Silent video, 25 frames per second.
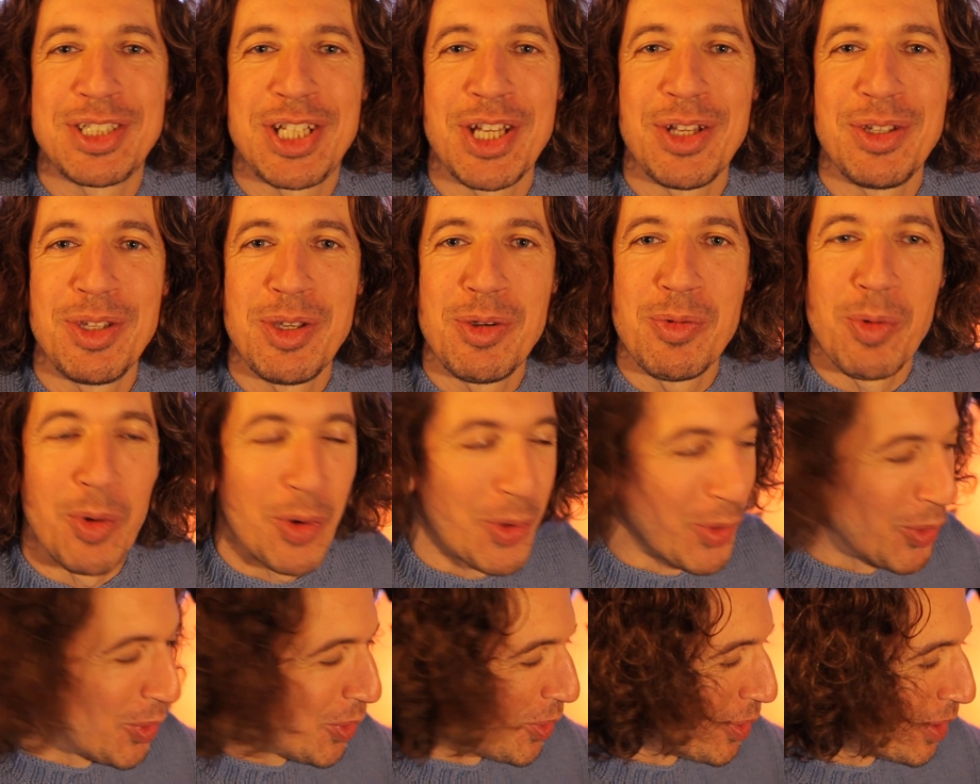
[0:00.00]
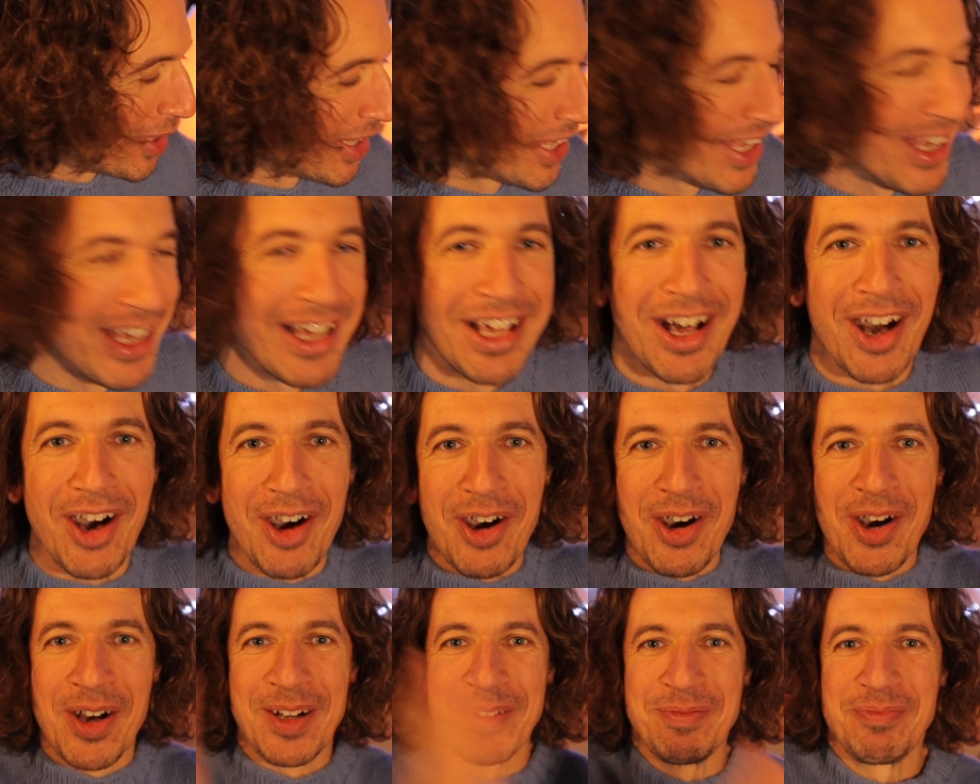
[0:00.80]
to you all.
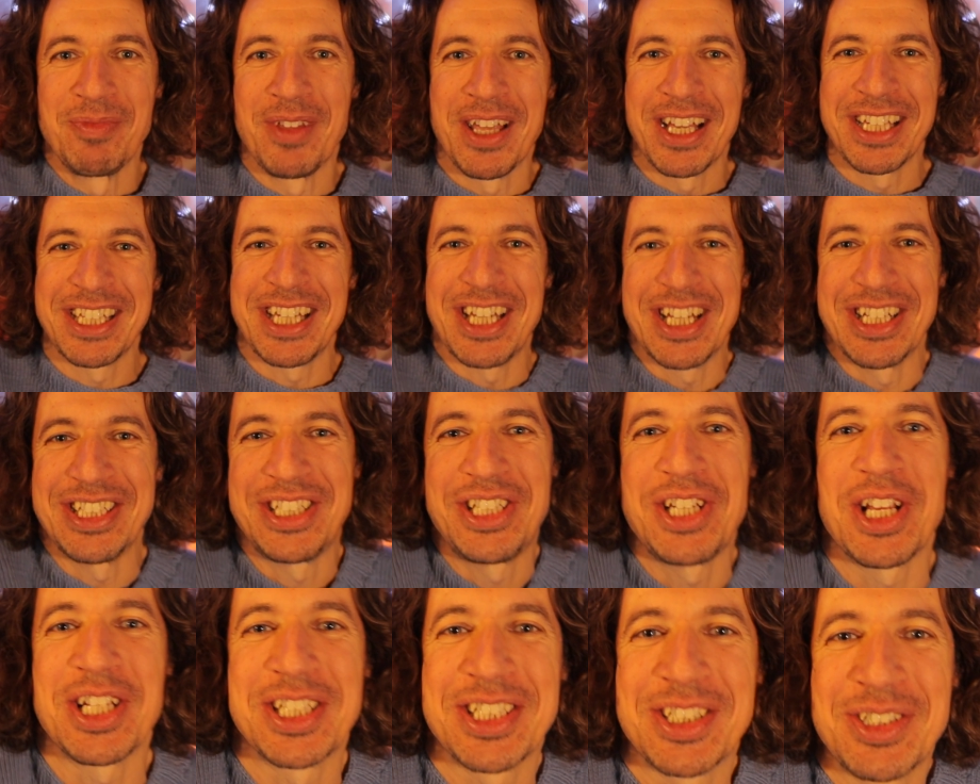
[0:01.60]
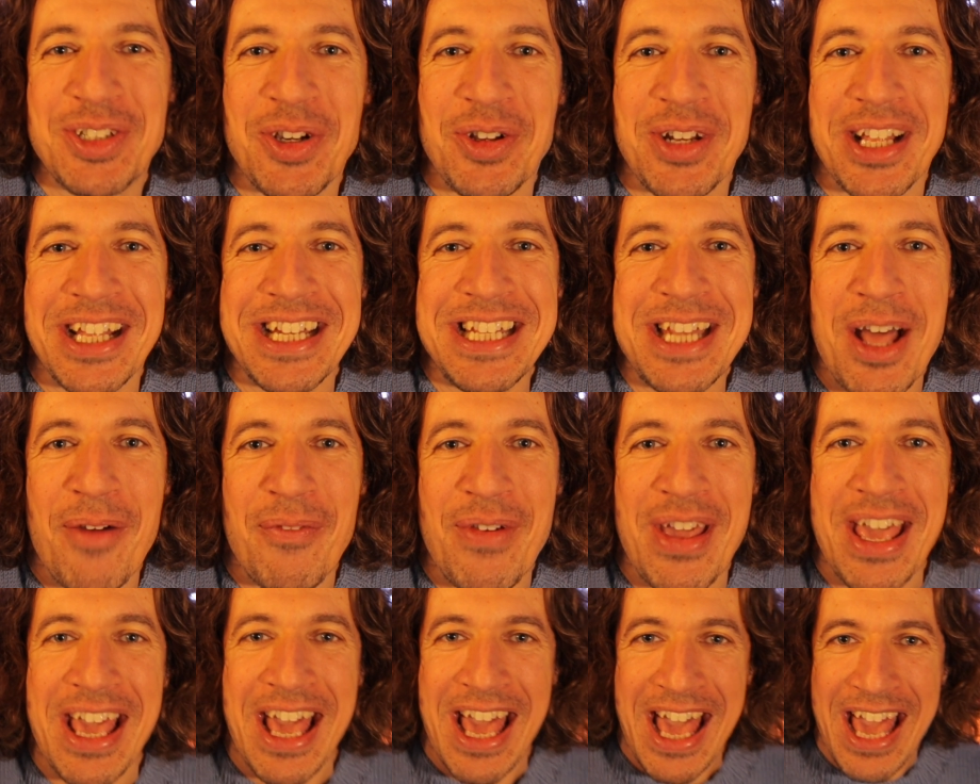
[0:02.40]
Oh, you just gotta love
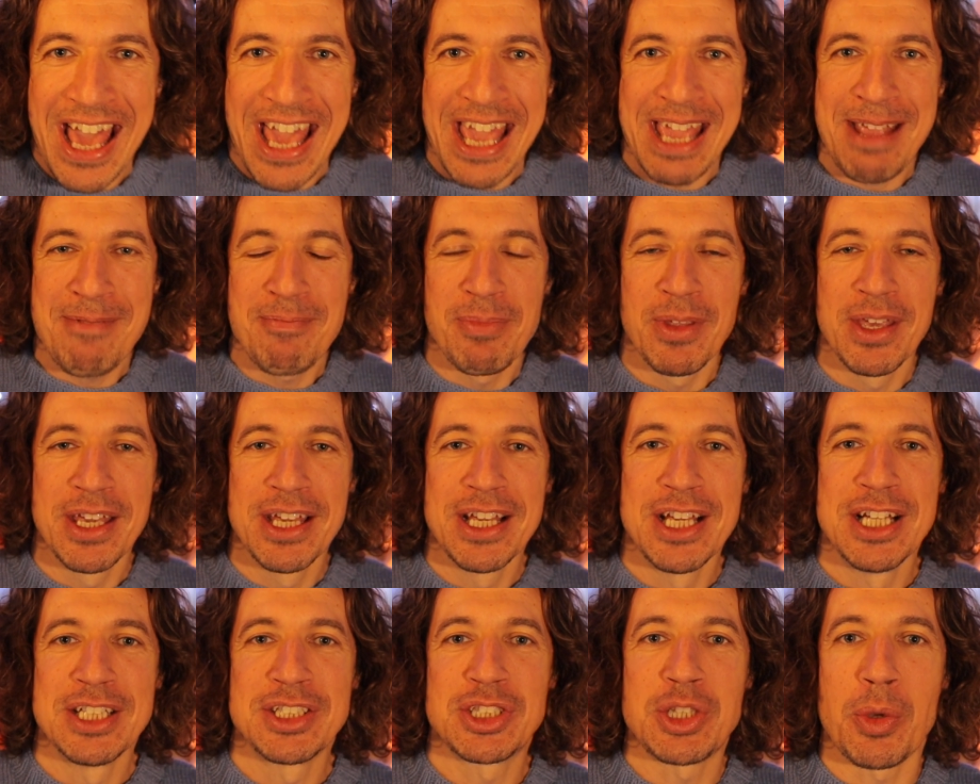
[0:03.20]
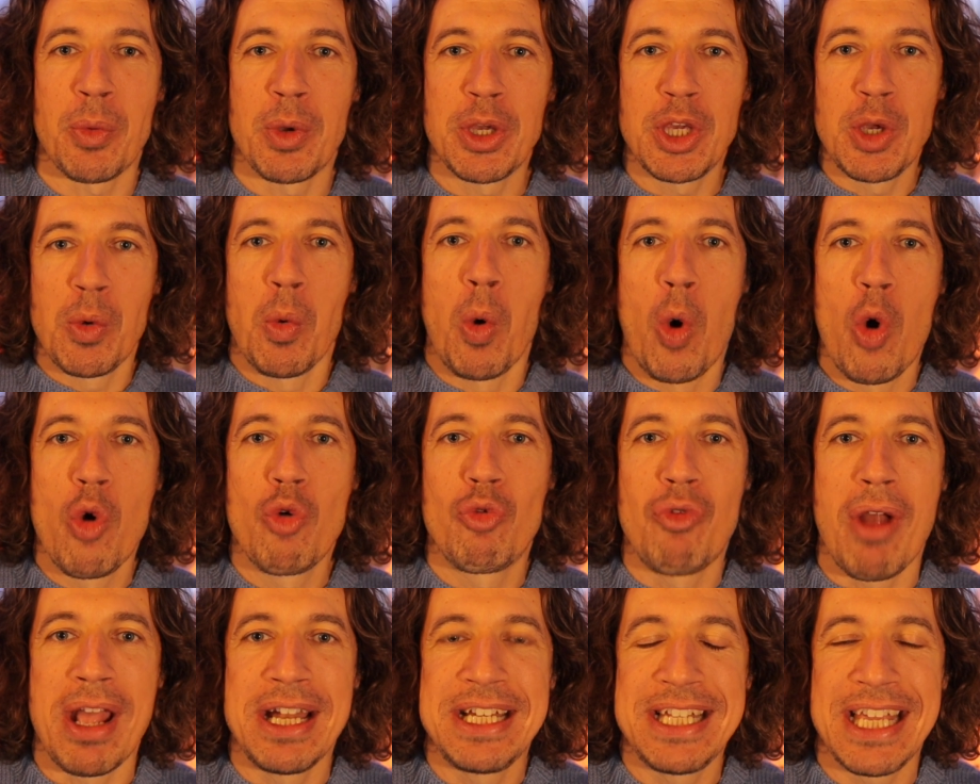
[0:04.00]
it, hey? So are you all
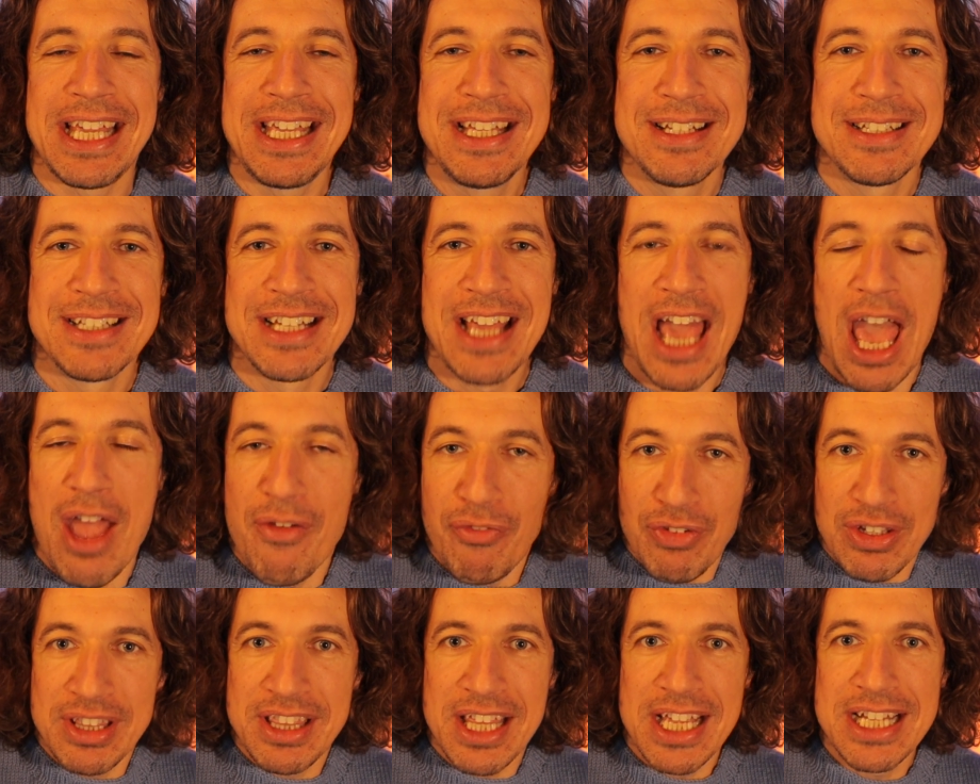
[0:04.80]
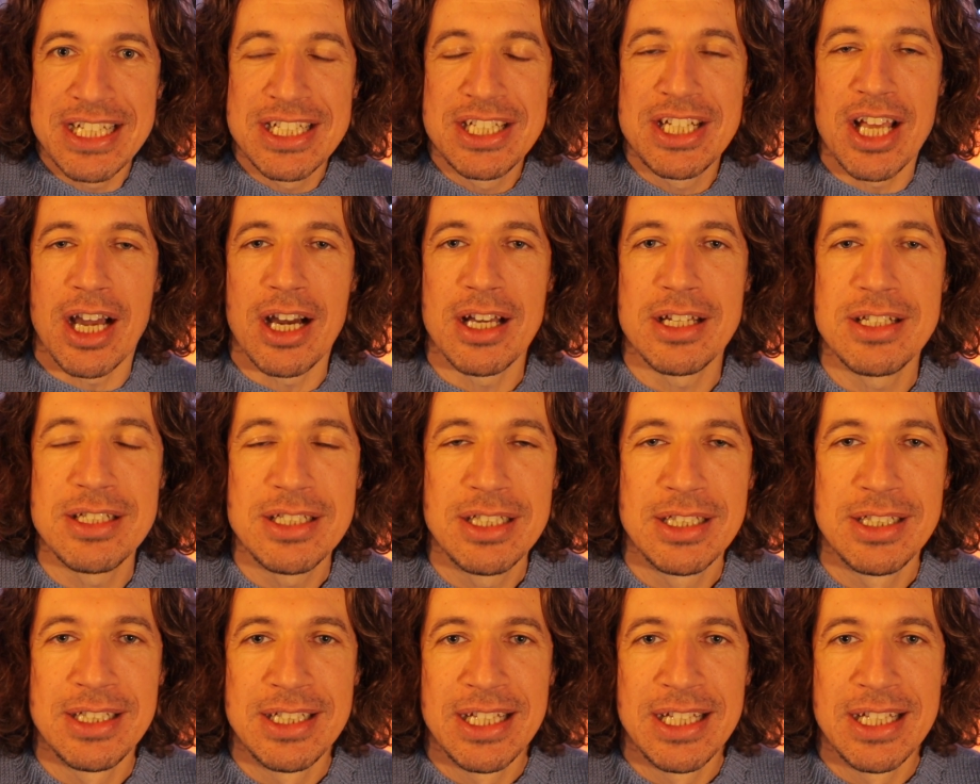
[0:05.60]
ready? Everything done?